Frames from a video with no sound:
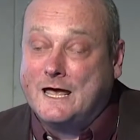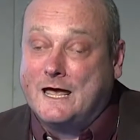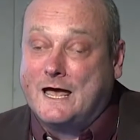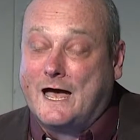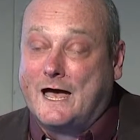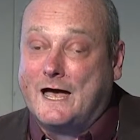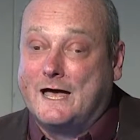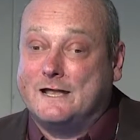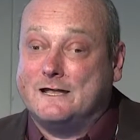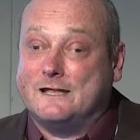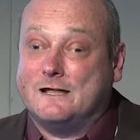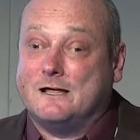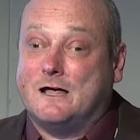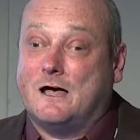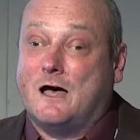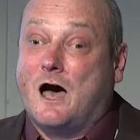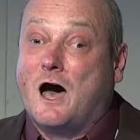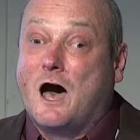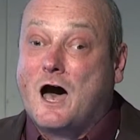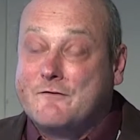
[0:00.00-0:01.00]
And
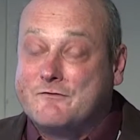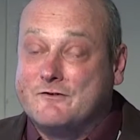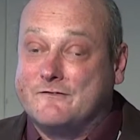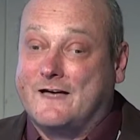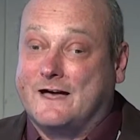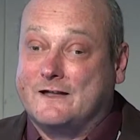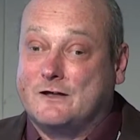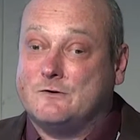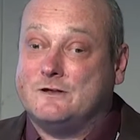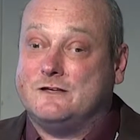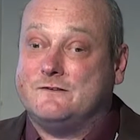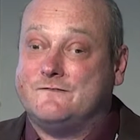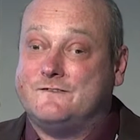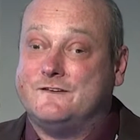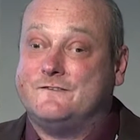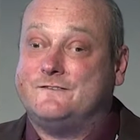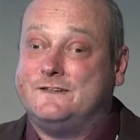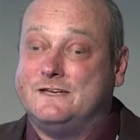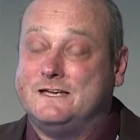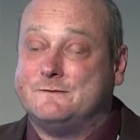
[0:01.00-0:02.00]
half of that, only
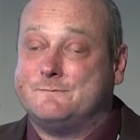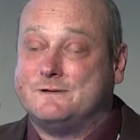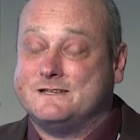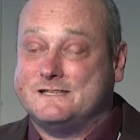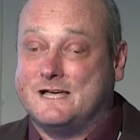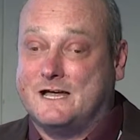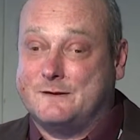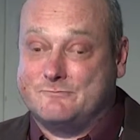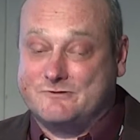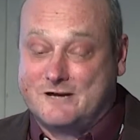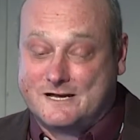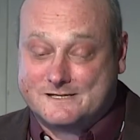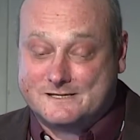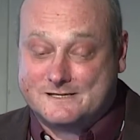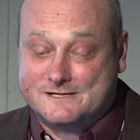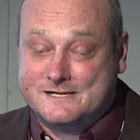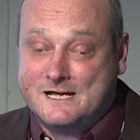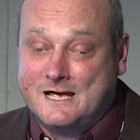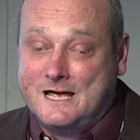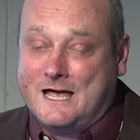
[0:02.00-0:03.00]
15%
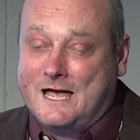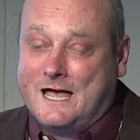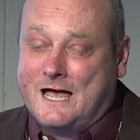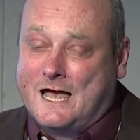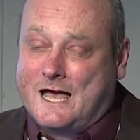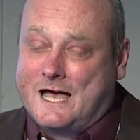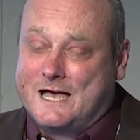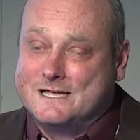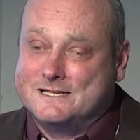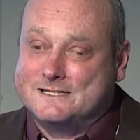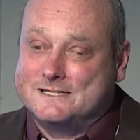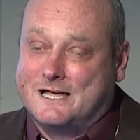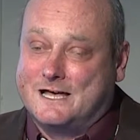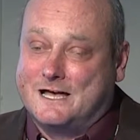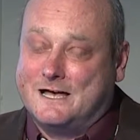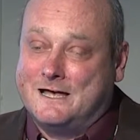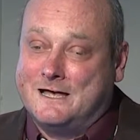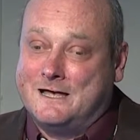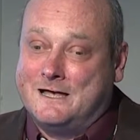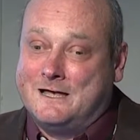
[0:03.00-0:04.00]
presence, has
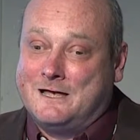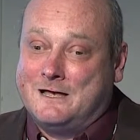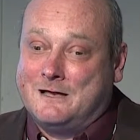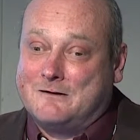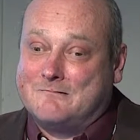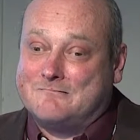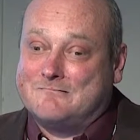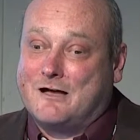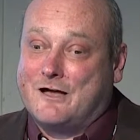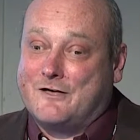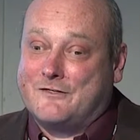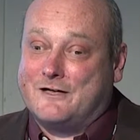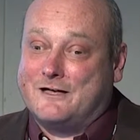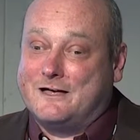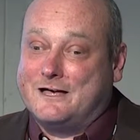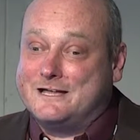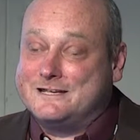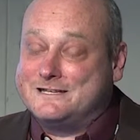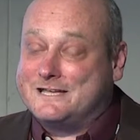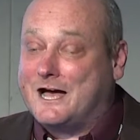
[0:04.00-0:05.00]
rather
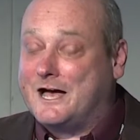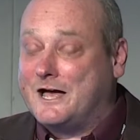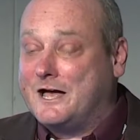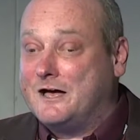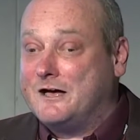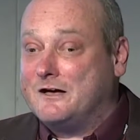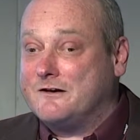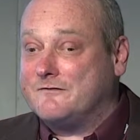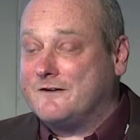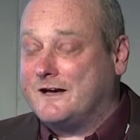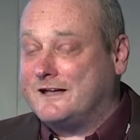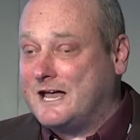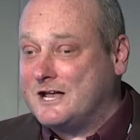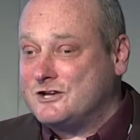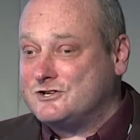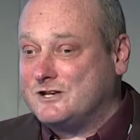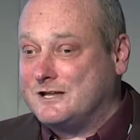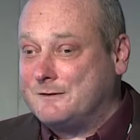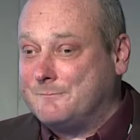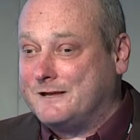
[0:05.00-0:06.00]
dire
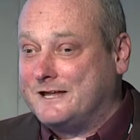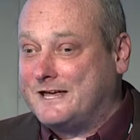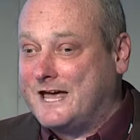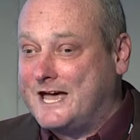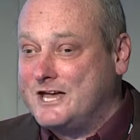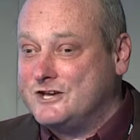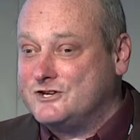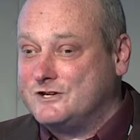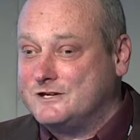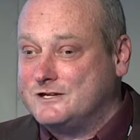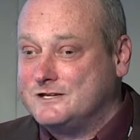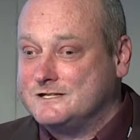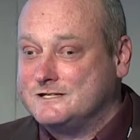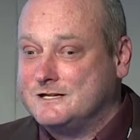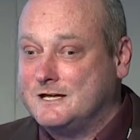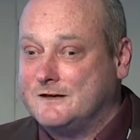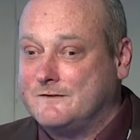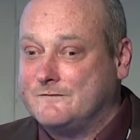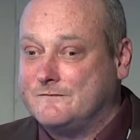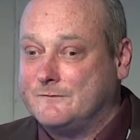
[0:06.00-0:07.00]
financial implications
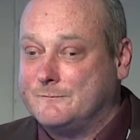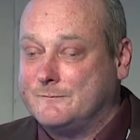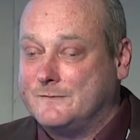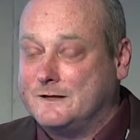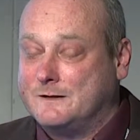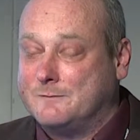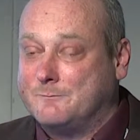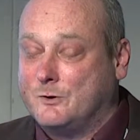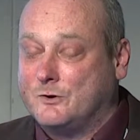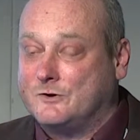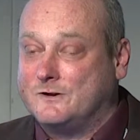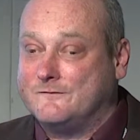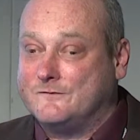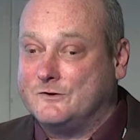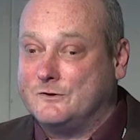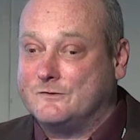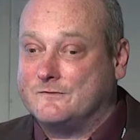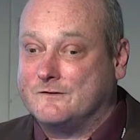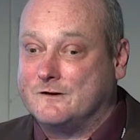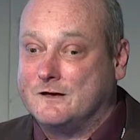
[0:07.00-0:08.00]
from the point of
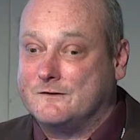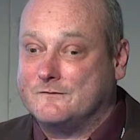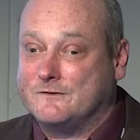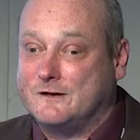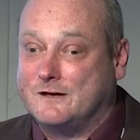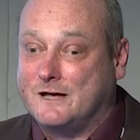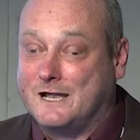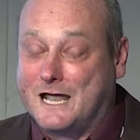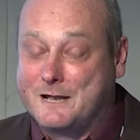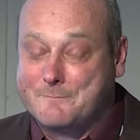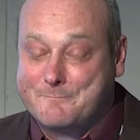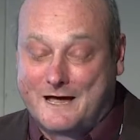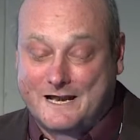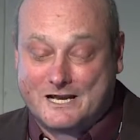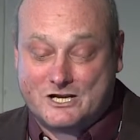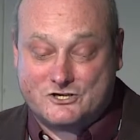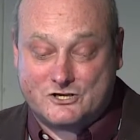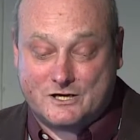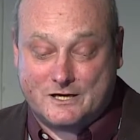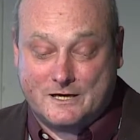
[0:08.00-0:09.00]
view of a land
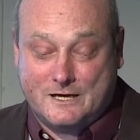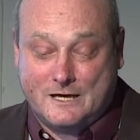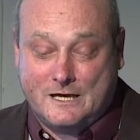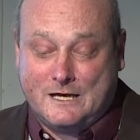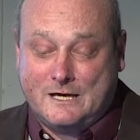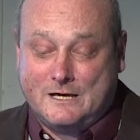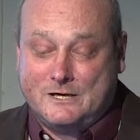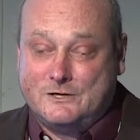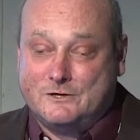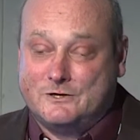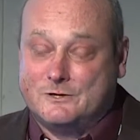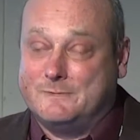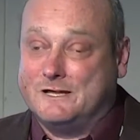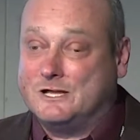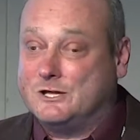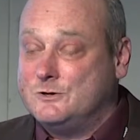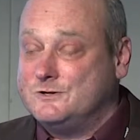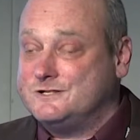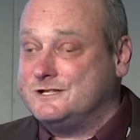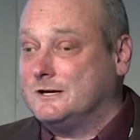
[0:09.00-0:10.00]
manager. You can be
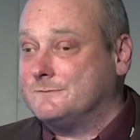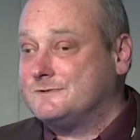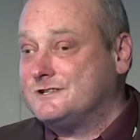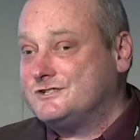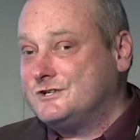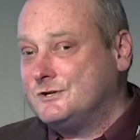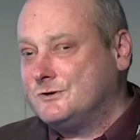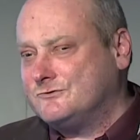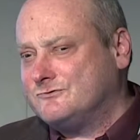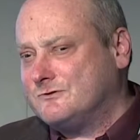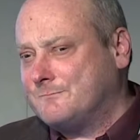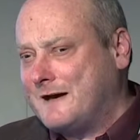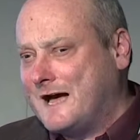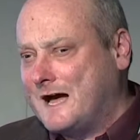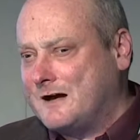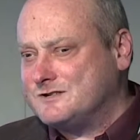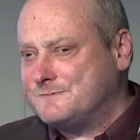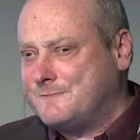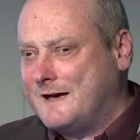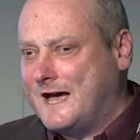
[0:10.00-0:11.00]
losing up to £200
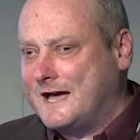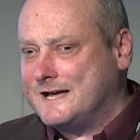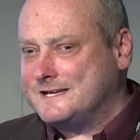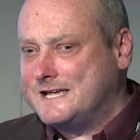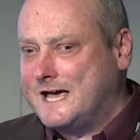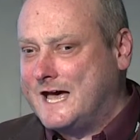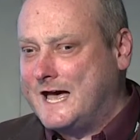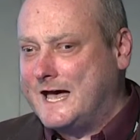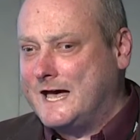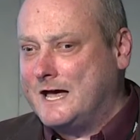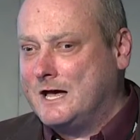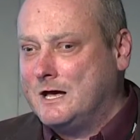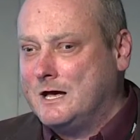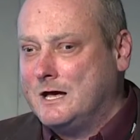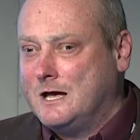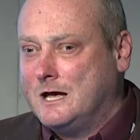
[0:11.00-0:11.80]
per hectare